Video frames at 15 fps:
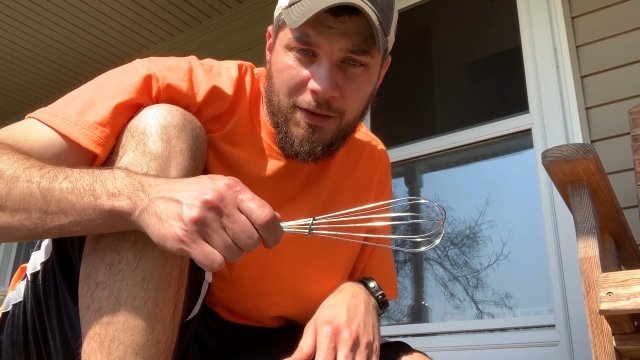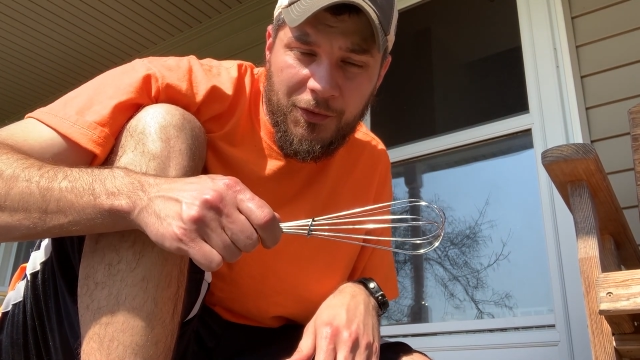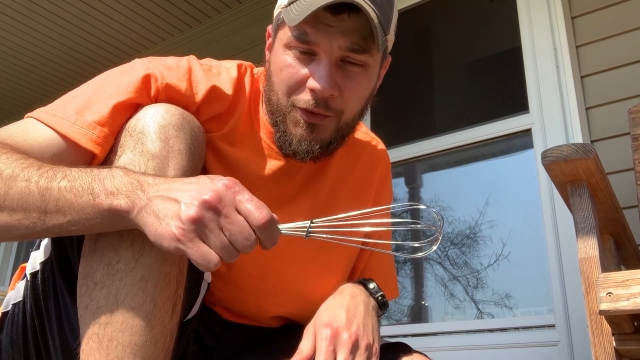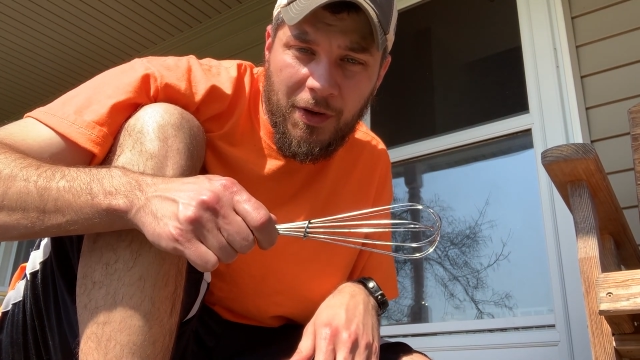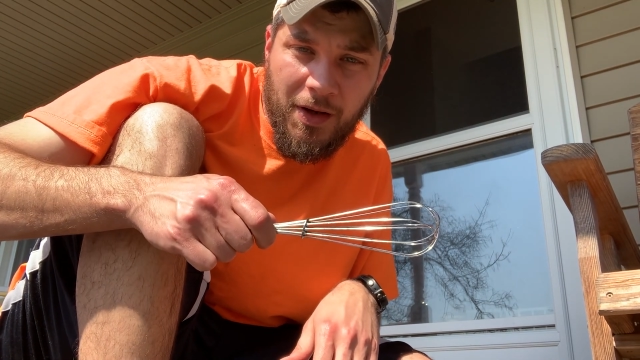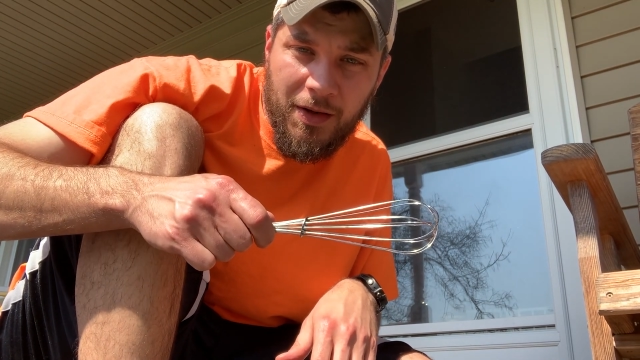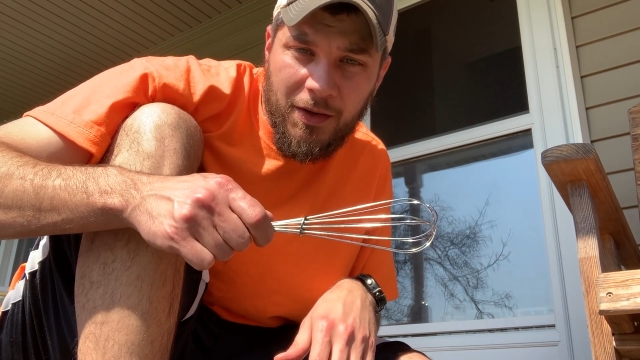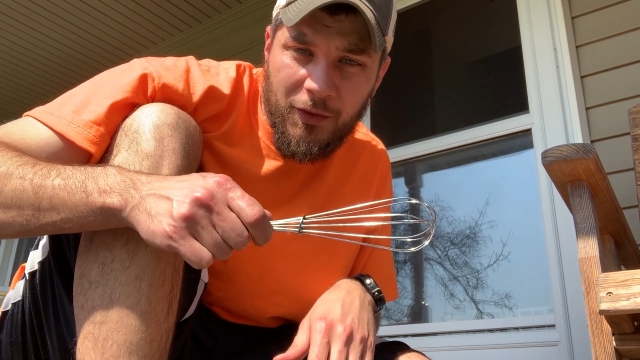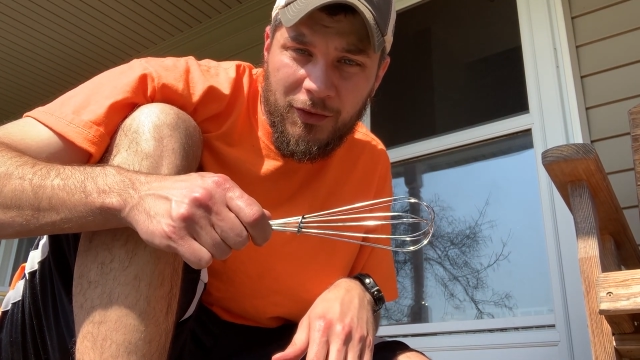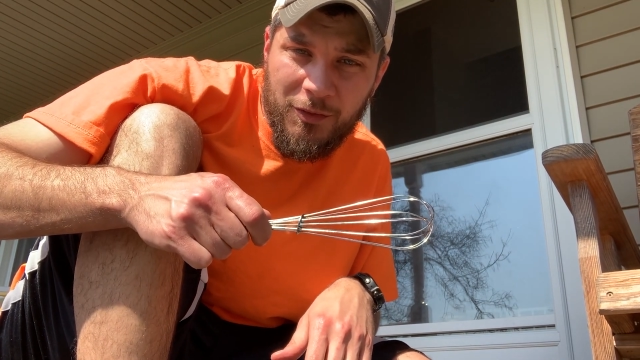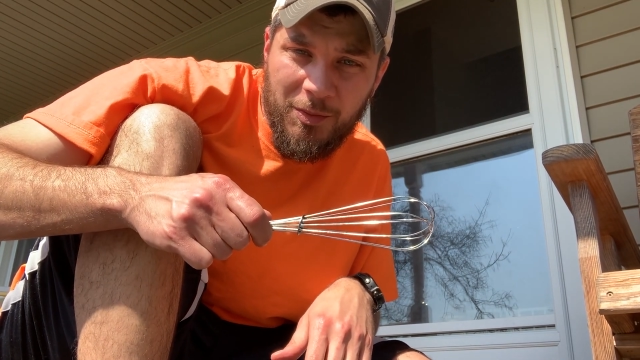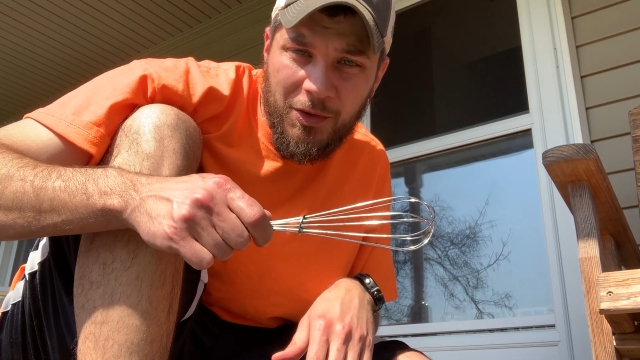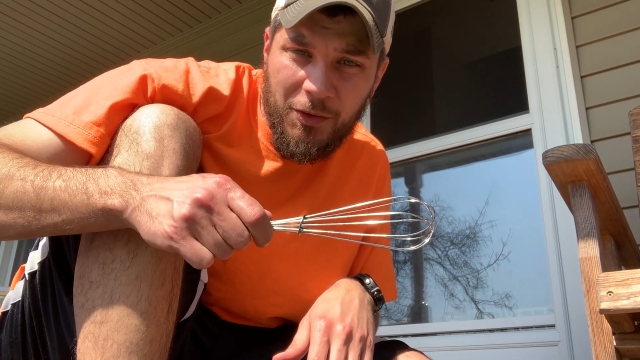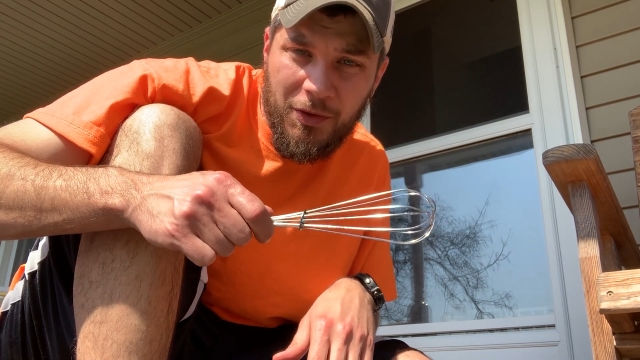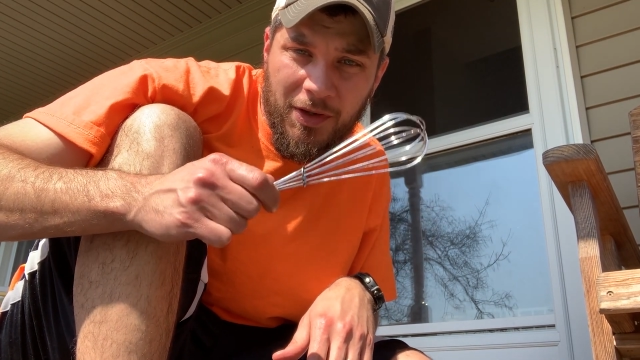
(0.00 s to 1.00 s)
dry
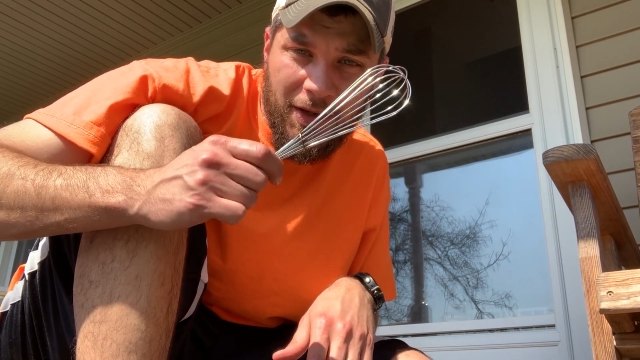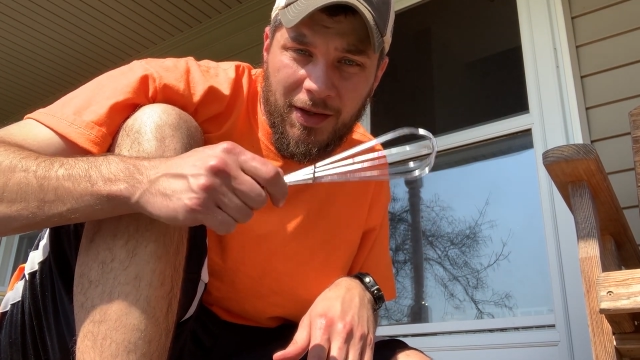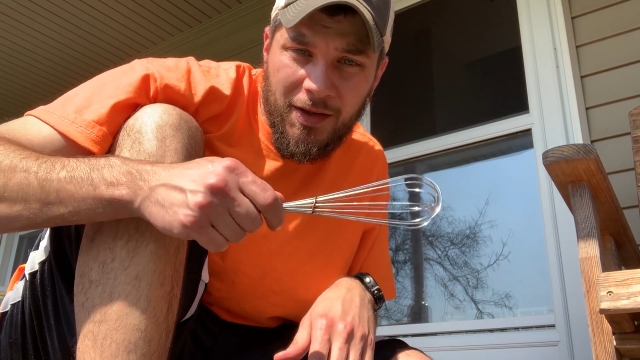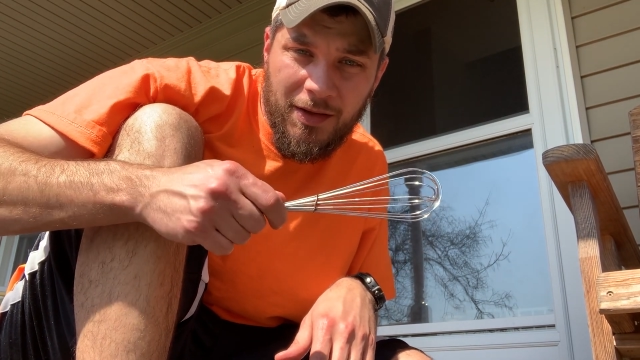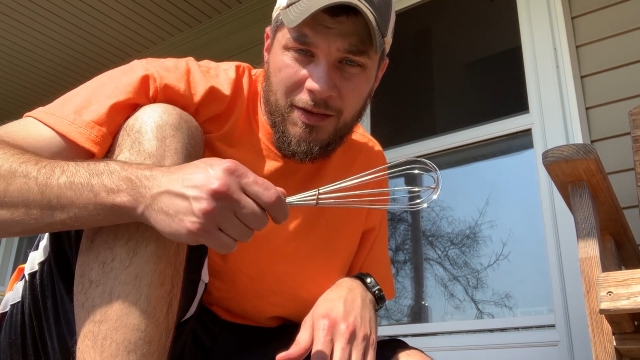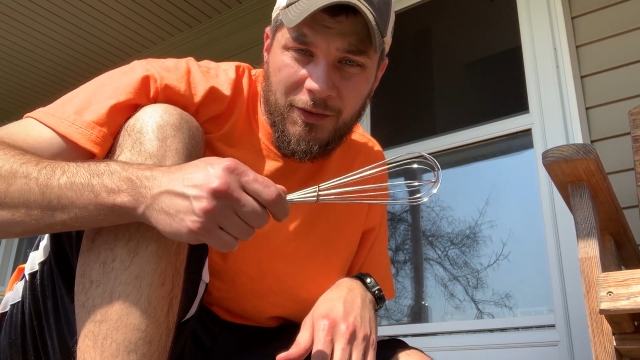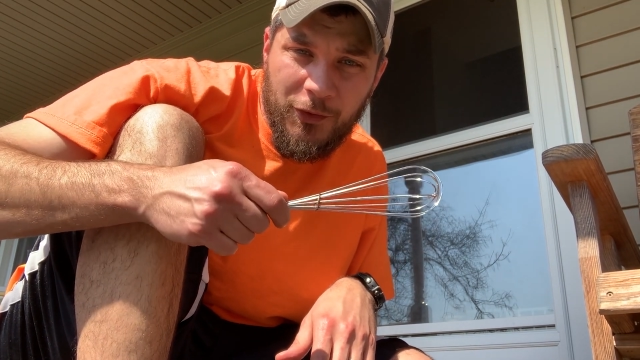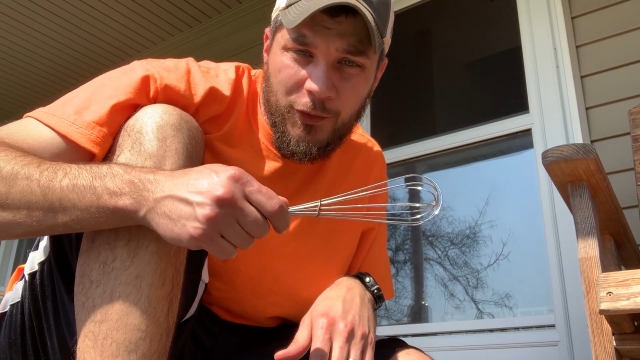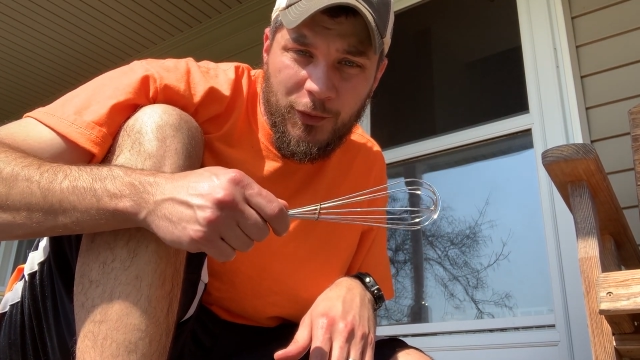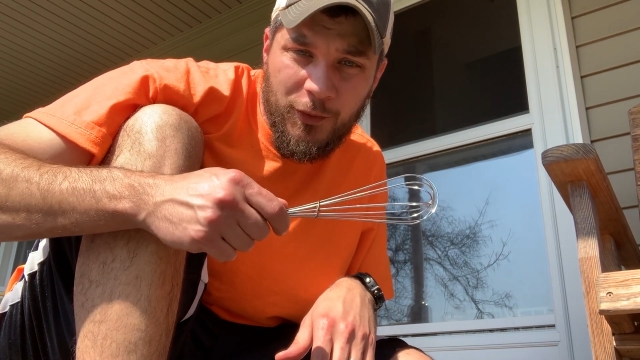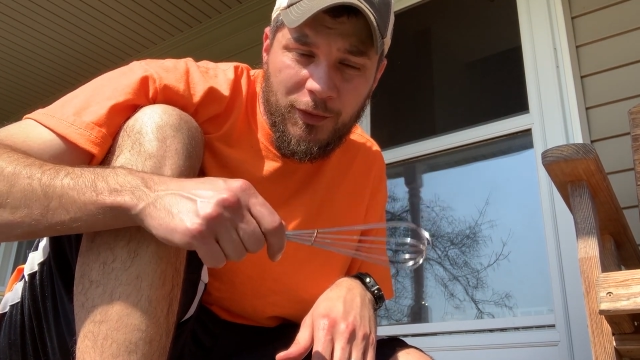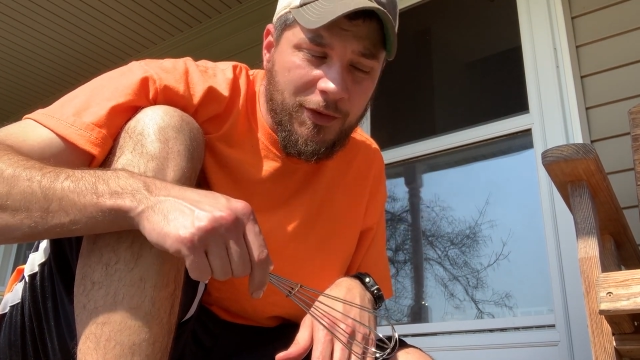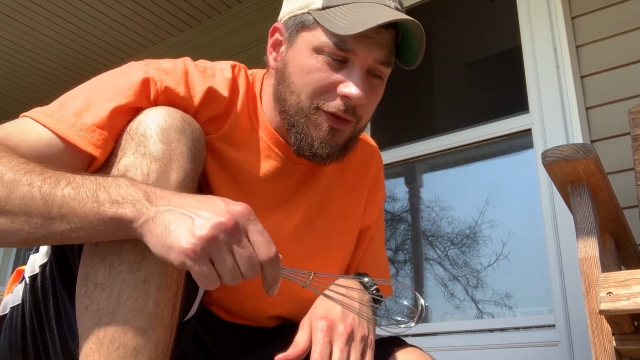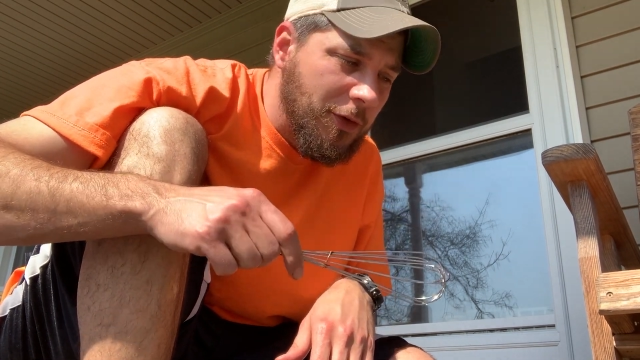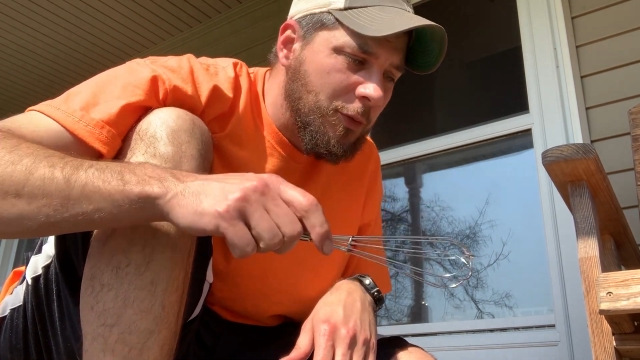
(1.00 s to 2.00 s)
goat's milk
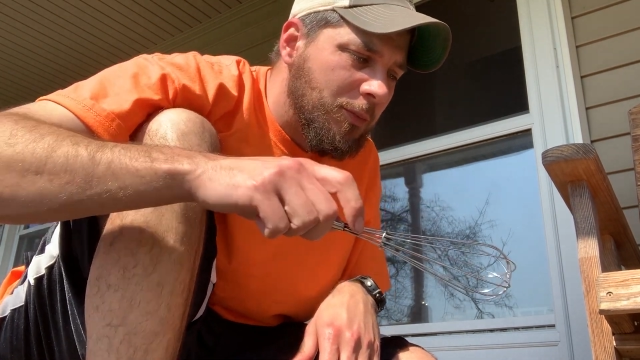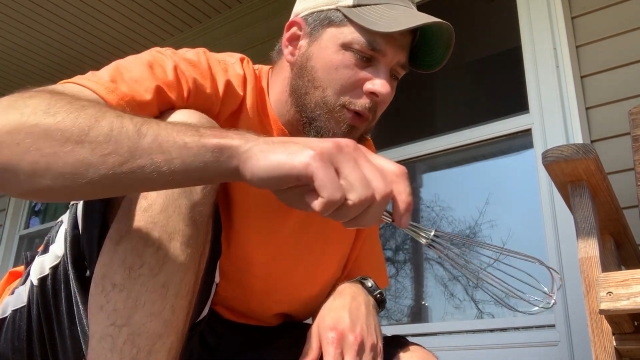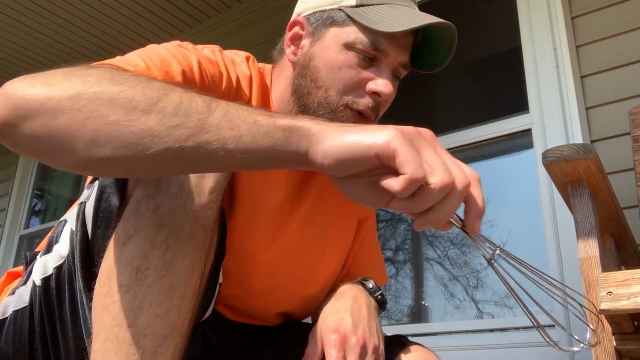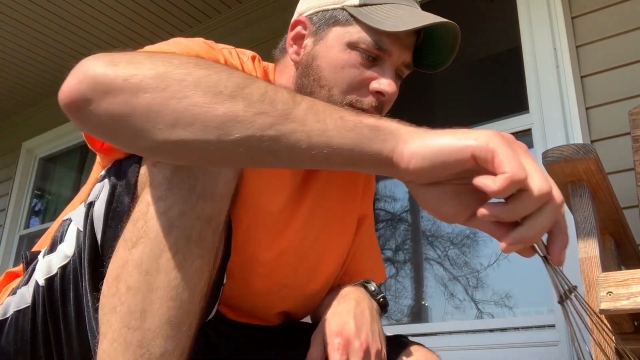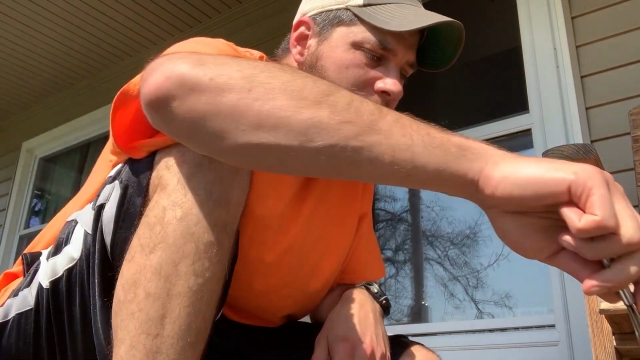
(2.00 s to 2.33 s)
into the soap bowl.